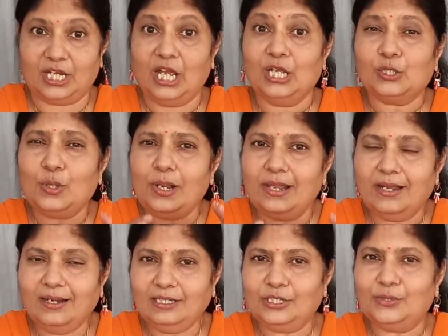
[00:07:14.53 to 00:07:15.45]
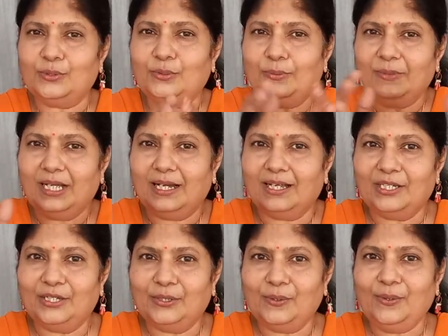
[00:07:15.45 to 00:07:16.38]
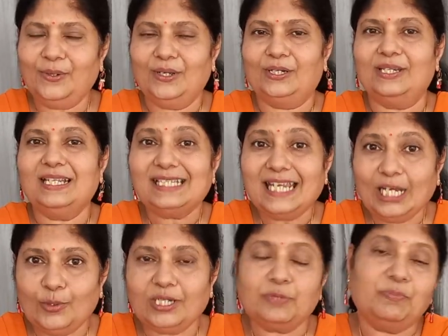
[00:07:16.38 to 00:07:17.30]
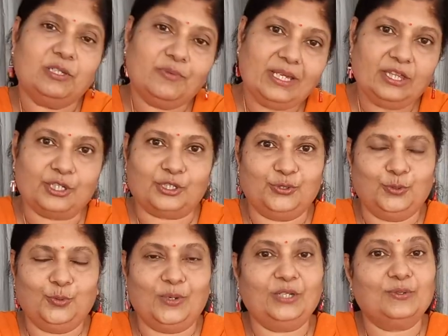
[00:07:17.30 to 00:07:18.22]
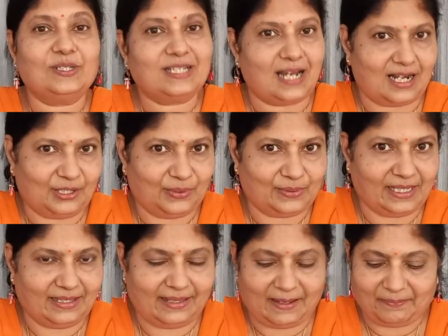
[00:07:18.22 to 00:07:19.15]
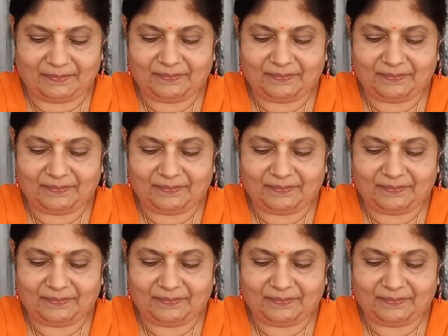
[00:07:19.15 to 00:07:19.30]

So learn to, you know, distinguish between the two when you start using them.